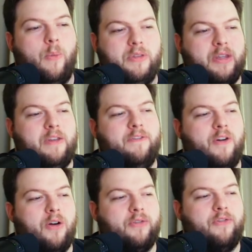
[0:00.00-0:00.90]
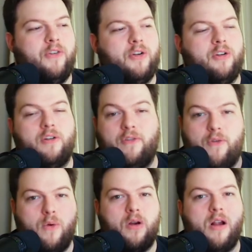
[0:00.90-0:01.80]
default footer
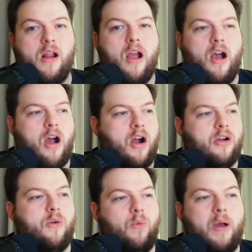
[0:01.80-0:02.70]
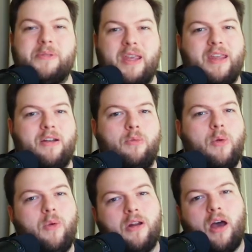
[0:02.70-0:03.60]
for our website here, and we
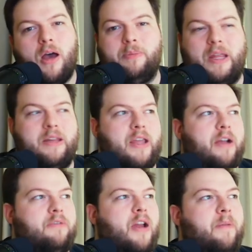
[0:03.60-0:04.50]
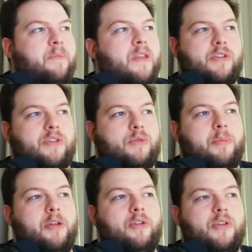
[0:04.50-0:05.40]
want to update that, right? So what I'm
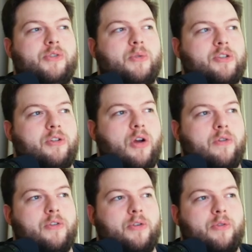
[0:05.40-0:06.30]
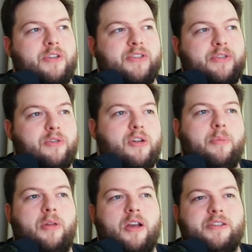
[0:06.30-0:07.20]
going to do is switch on over to the Studio
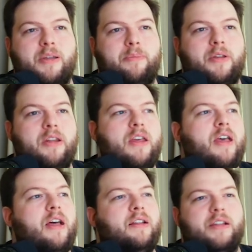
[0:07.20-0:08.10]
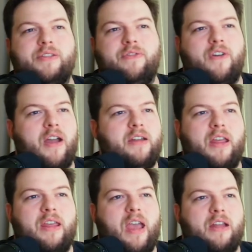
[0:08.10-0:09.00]
Blocks template. Let's find
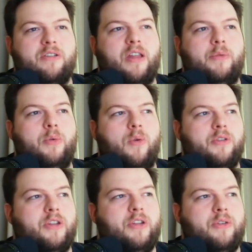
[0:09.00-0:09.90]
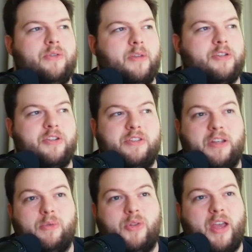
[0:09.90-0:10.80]
a header that we want to use. Let's just
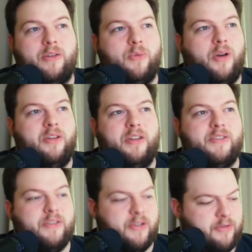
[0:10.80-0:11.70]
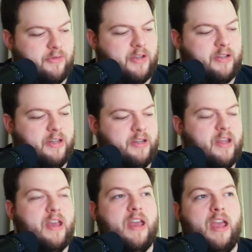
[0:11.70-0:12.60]
stick with header 1. This looks really clean,
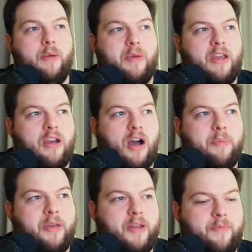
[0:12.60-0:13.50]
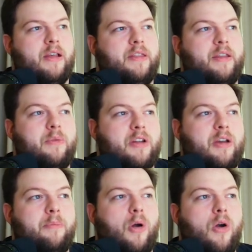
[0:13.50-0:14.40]
and we can copy it. Then we're going to
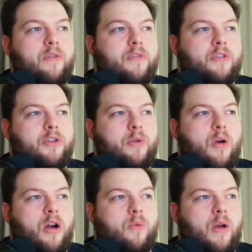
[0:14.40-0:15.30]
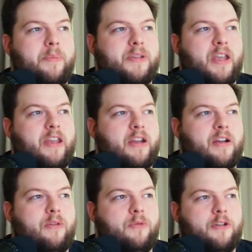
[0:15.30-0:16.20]
come over to our website here,
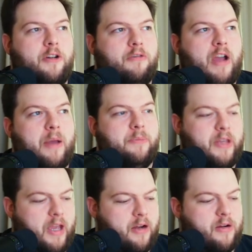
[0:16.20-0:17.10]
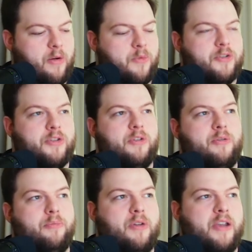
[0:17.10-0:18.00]
and we're going to grab the header, and we're just going to
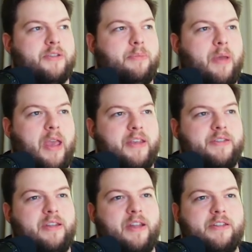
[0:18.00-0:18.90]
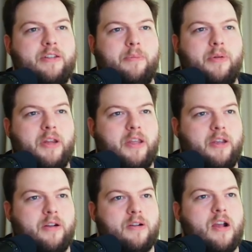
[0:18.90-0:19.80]
press paste, and that's going to put it
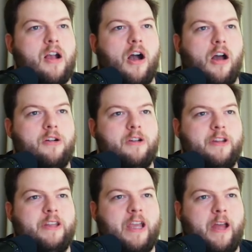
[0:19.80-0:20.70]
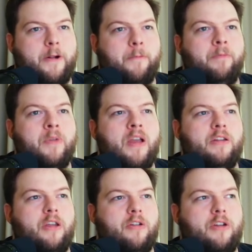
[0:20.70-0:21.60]
here underneath the header.
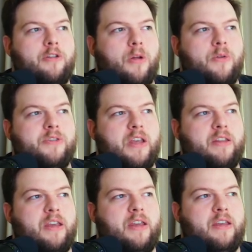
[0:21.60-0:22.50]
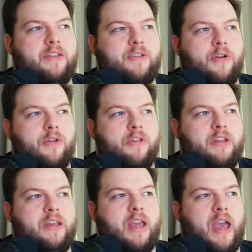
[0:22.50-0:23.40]
Now you're going to notice that it is
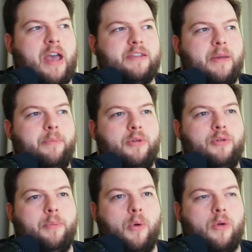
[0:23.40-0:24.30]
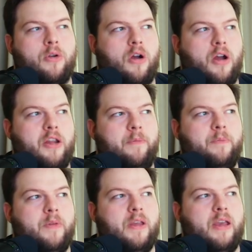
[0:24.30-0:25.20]
currently has a blue border on
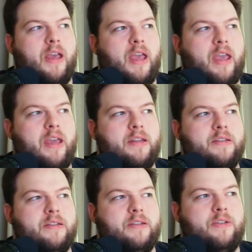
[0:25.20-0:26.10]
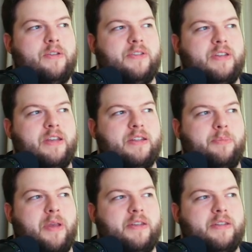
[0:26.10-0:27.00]
it, and you can see it's
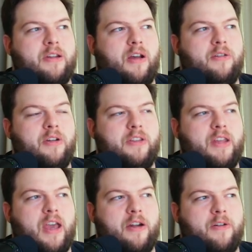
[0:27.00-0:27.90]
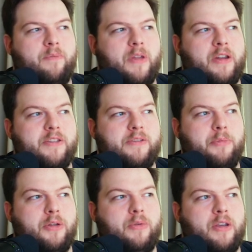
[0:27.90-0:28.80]
pasted underneath the header, and it's
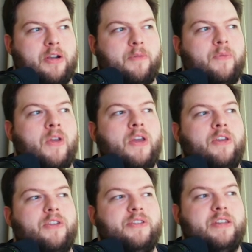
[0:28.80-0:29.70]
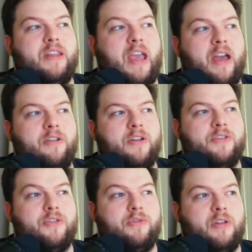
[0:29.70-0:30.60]
blue here. You can see the header
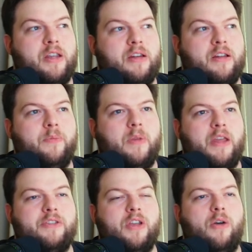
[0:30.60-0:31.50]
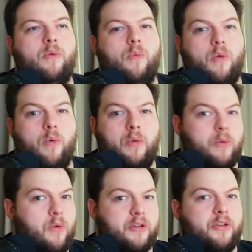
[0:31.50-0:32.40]
is green, and so what we
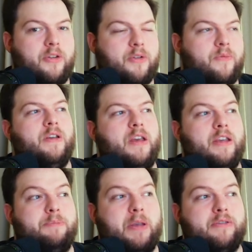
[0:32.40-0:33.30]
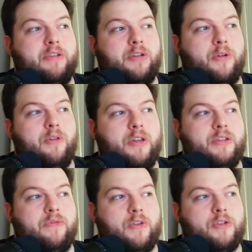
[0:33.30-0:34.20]
want to do is basically turn
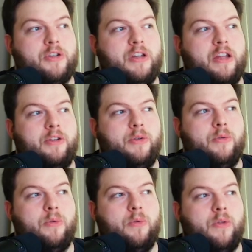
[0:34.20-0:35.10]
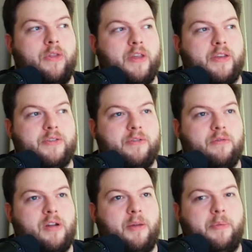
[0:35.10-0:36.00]
this version into this
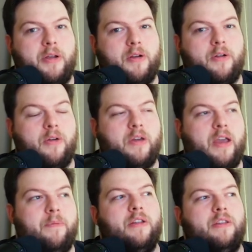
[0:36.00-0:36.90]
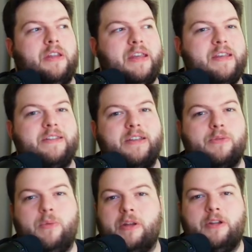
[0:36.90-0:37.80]
right up here. Okay, the
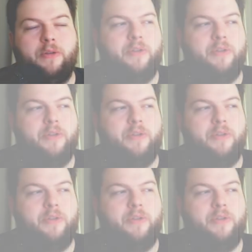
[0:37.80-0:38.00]
easiest way to do